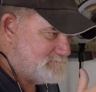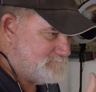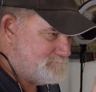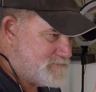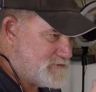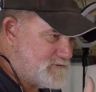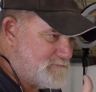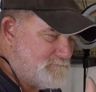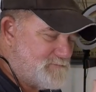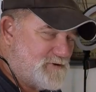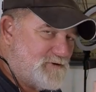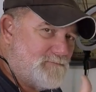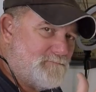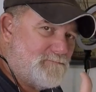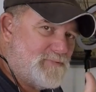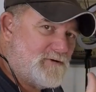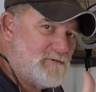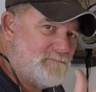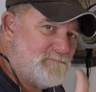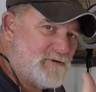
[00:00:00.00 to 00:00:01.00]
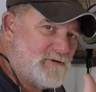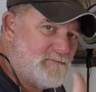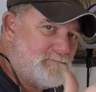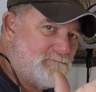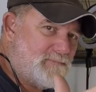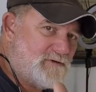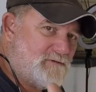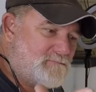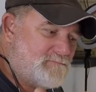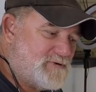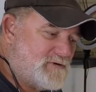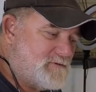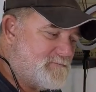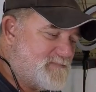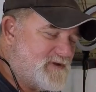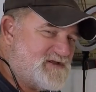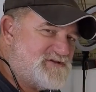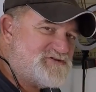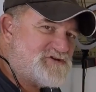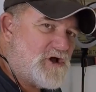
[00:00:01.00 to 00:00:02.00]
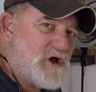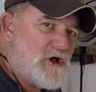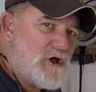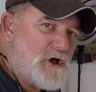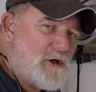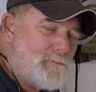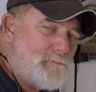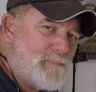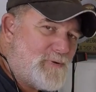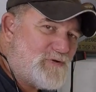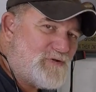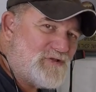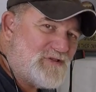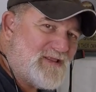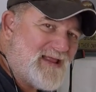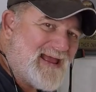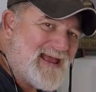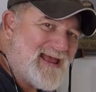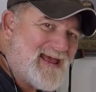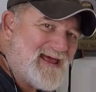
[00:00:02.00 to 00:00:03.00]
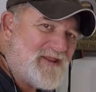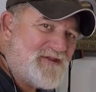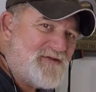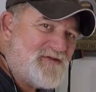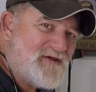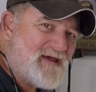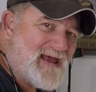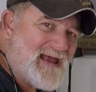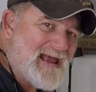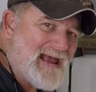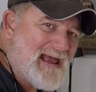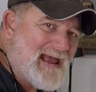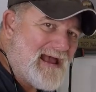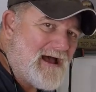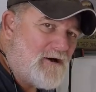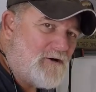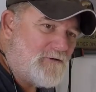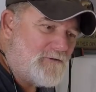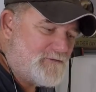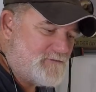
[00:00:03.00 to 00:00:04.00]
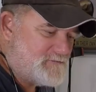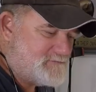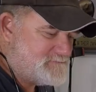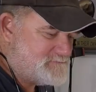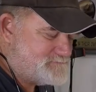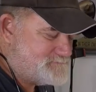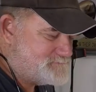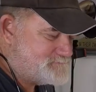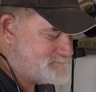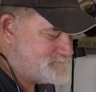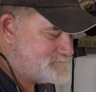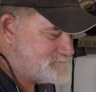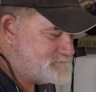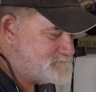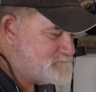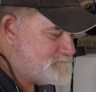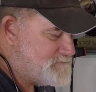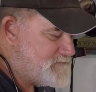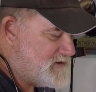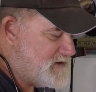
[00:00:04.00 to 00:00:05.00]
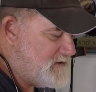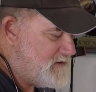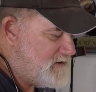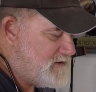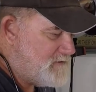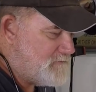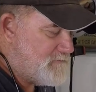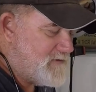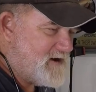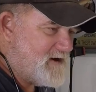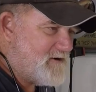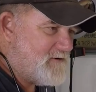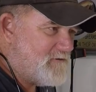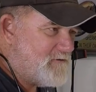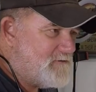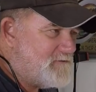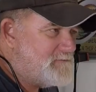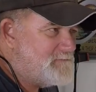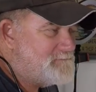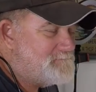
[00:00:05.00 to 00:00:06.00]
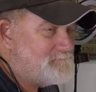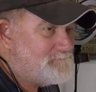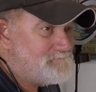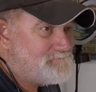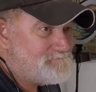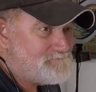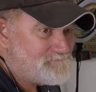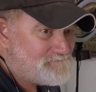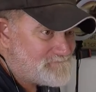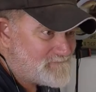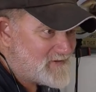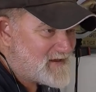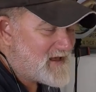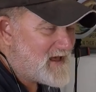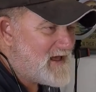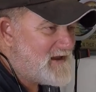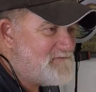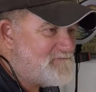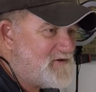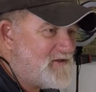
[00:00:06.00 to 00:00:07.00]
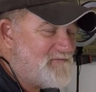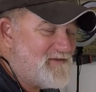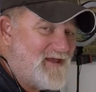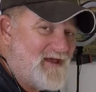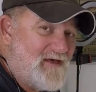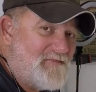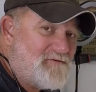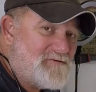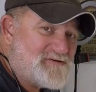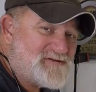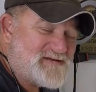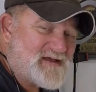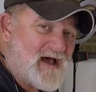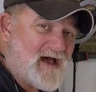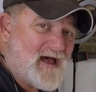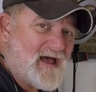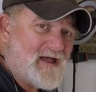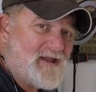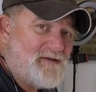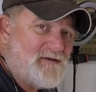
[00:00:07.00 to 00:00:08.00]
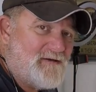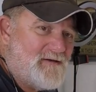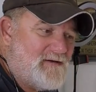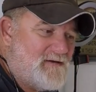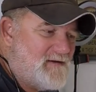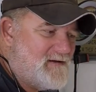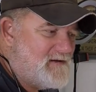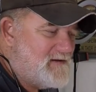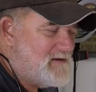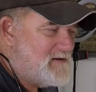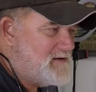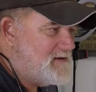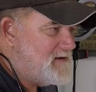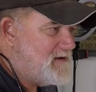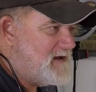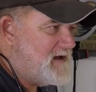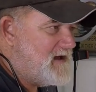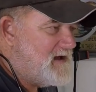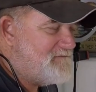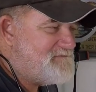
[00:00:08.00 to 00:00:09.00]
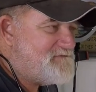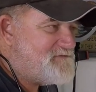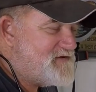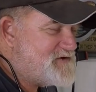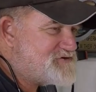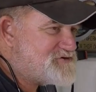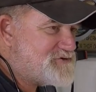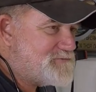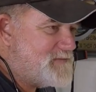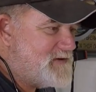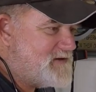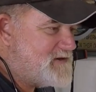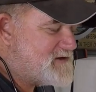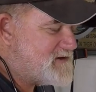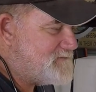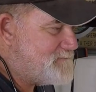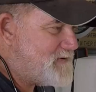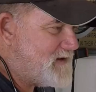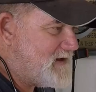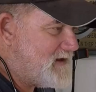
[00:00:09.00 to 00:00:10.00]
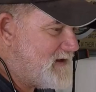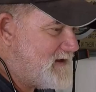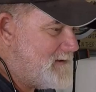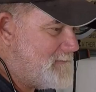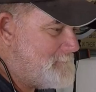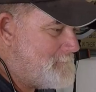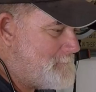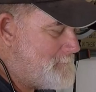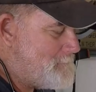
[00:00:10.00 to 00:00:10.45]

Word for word: Boom, boom, boom, boom, boom, boom. It's all planned out. Where, kind of on the other side, a fisherman can be